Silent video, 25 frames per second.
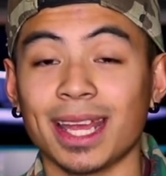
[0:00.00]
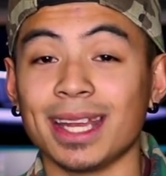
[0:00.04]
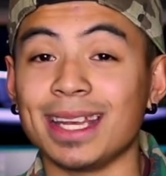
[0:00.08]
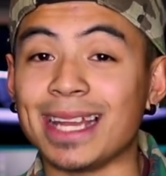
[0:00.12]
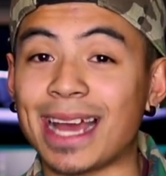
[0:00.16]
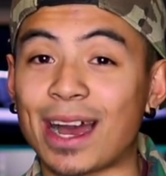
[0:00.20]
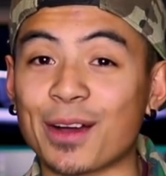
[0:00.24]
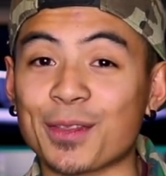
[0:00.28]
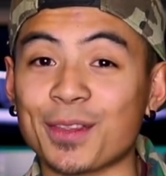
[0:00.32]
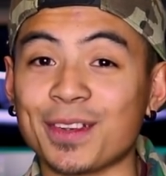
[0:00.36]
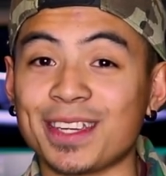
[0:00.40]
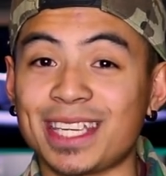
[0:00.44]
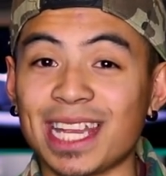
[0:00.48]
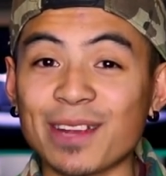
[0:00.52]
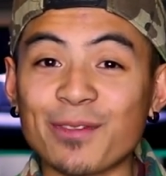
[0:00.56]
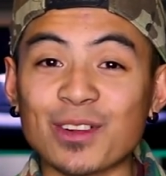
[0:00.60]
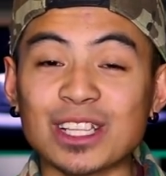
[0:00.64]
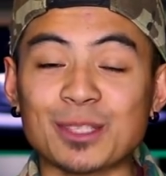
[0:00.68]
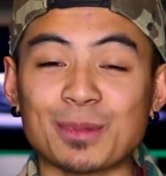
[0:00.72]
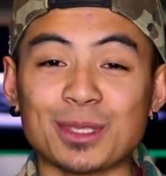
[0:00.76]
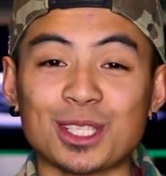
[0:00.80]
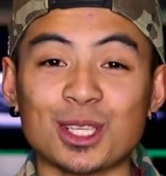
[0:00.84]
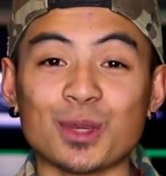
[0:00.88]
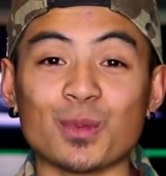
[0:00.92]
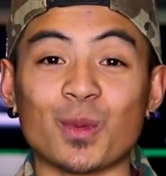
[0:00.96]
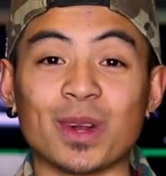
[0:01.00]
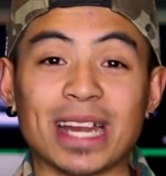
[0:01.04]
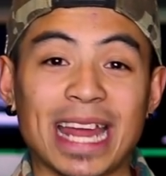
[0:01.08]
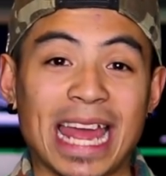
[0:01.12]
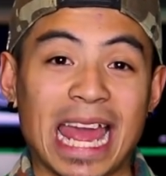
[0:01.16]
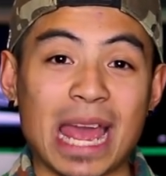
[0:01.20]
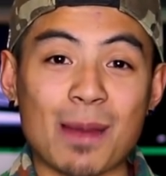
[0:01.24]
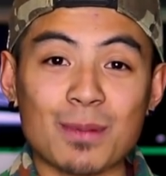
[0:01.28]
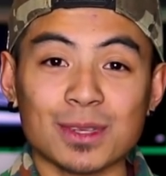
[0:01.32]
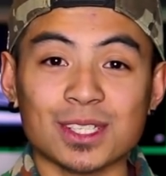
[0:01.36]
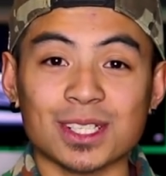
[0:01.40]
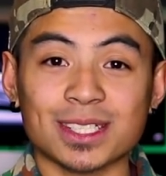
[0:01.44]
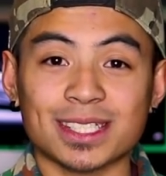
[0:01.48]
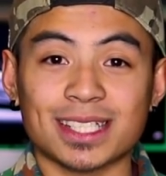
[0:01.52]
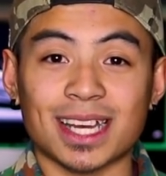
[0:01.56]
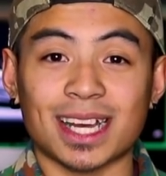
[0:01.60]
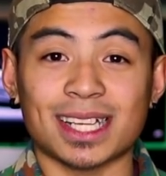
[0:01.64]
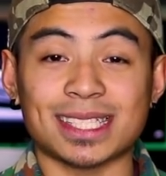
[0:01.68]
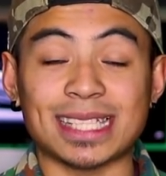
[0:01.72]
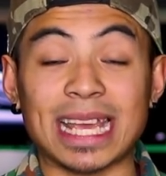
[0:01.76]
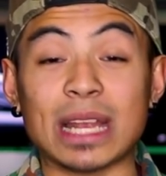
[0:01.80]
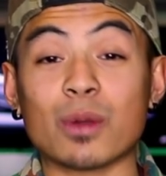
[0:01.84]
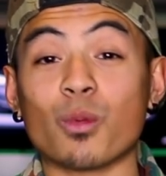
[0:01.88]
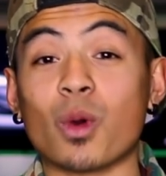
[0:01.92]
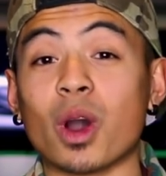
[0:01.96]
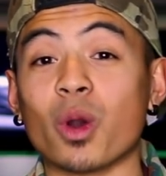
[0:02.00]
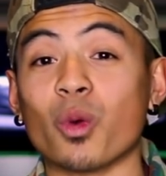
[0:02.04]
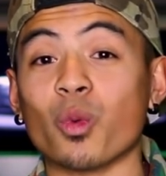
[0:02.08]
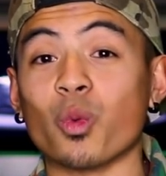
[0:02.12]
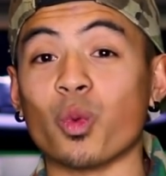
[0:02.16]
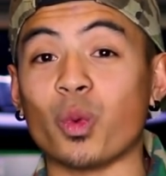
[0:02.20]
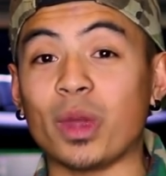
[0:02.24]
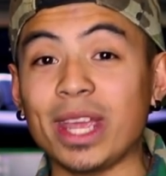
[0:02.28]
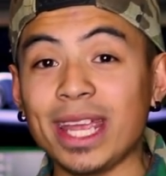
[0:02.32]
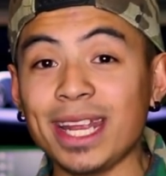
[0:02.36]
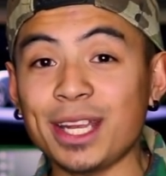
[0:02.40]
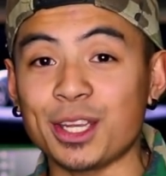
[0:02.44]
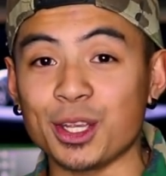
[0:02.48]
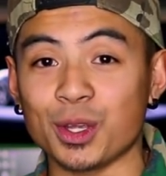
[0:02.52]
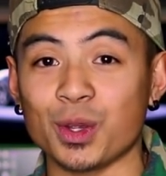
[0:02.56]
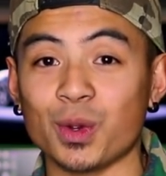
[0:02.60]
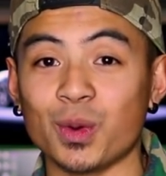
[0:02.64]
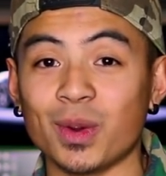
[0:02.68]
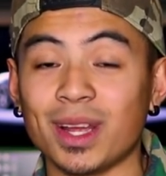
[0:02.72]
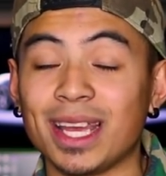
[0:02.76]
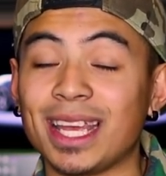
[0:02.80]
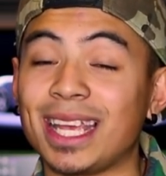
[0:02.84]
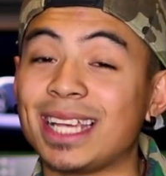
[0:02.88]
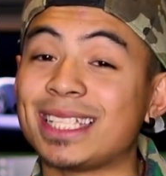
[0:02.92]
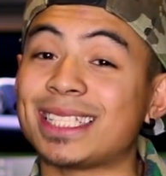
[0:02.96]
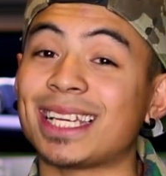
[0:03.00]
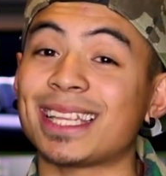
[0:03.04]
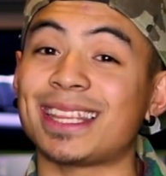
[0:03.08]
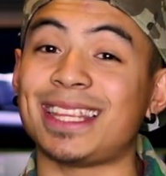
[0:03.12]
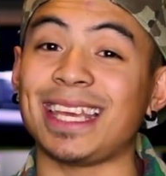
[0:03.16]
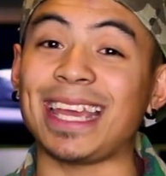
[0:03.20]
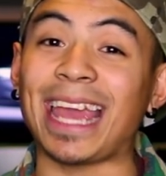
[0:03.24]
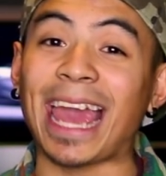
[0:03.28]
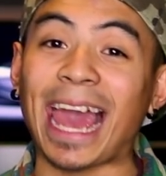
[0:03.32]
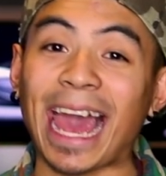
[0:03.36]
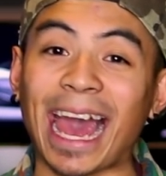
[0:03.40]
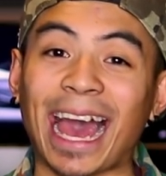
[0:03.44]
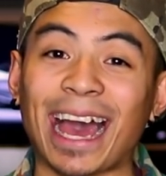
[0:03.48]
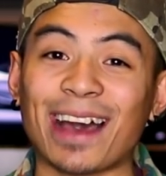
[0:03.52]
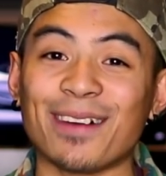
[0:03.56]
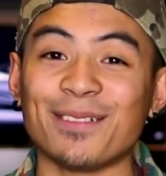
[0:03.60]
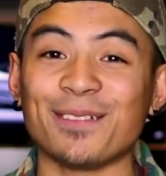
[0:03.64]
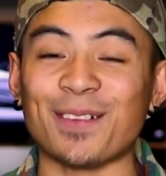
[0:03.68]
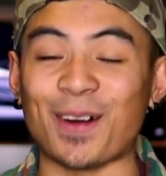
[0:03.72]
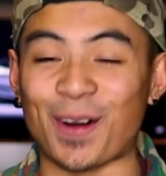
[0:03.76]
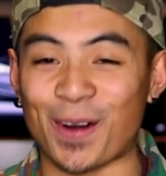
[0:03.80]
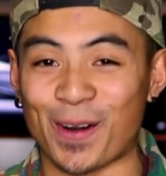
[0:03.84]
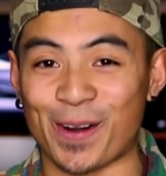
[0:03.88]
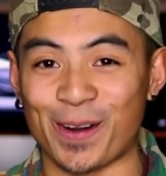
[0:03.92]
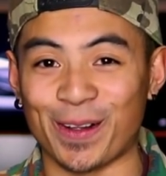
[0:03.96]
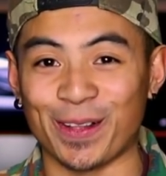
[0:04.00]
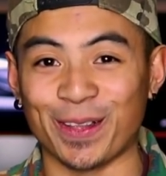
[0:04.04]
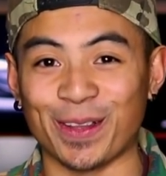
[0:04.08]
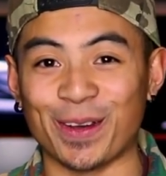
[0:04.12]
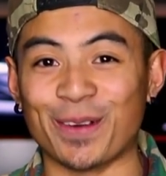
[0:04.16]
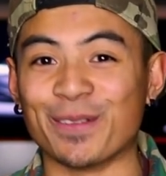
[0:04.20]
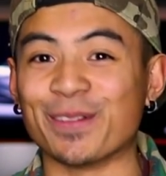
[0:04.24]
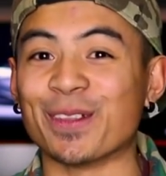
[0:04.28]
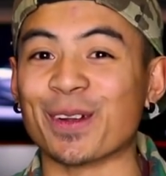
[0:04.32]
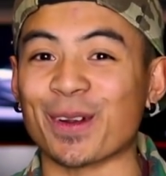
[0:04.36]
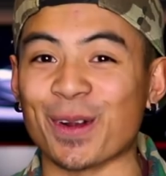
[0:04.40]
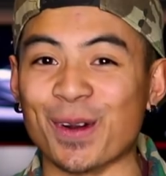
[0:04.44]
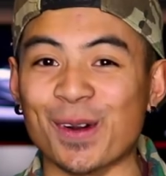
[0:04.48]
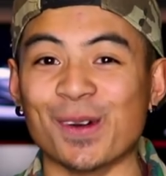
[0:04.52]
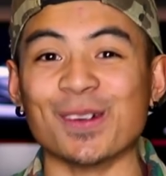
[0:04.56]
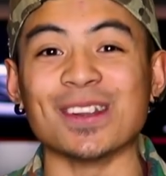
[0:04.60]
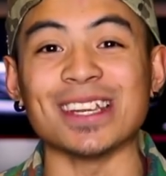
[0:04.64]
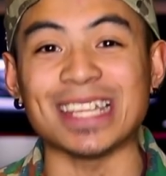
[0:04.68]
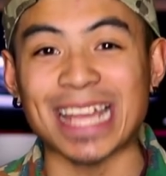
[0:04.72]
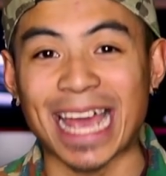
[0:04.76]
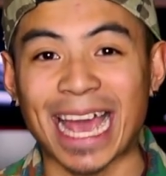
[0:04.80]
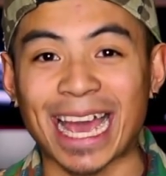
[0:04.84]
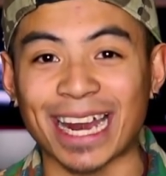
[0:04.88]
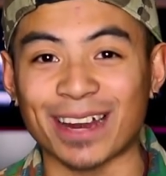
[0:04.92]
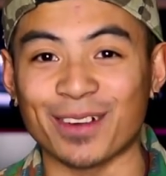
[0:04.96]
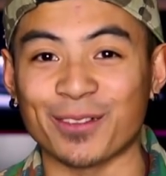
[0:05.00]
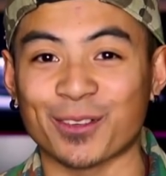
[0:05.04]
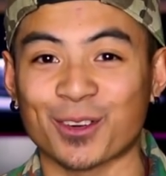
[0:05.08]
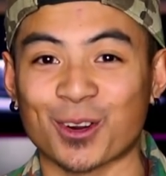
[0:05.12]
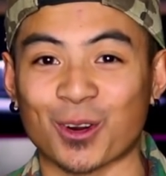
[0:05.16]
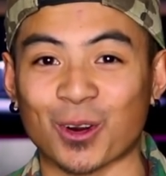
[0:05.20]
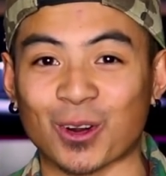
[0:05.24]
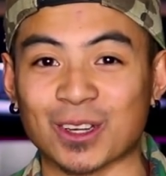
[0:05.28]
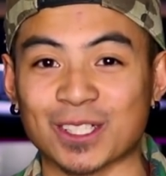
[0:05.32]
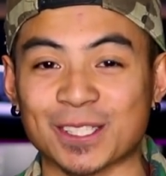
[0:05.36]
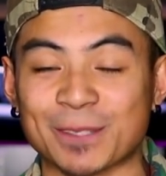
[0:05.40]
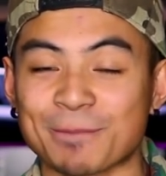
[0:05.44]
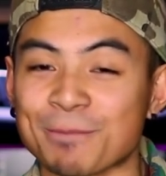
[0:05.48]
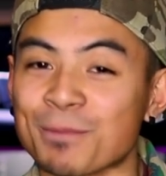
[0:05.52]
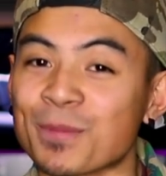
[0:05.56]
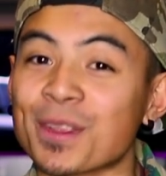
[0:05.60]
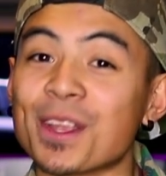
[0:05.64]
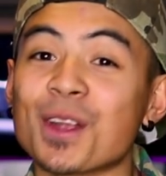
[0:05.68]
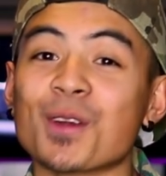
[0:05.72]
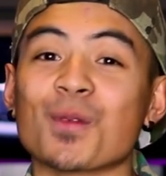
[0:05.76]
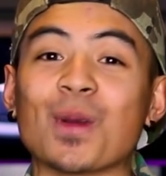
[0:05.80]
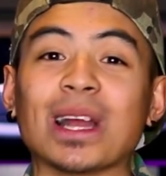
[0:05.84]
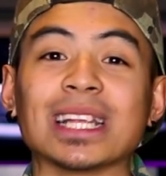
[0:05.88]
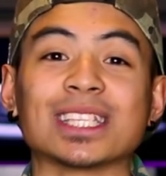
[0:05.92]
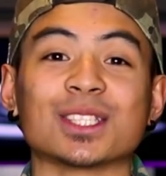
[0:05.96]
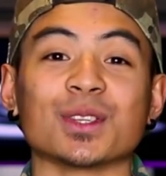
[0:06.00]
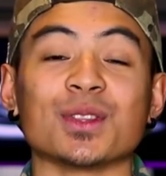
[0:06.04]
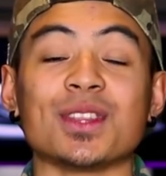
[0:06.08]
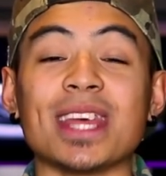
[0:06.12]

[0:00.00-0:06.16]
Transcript: Now, the difference between what Amazon does and what we do is that they have all of their own data, of course, right?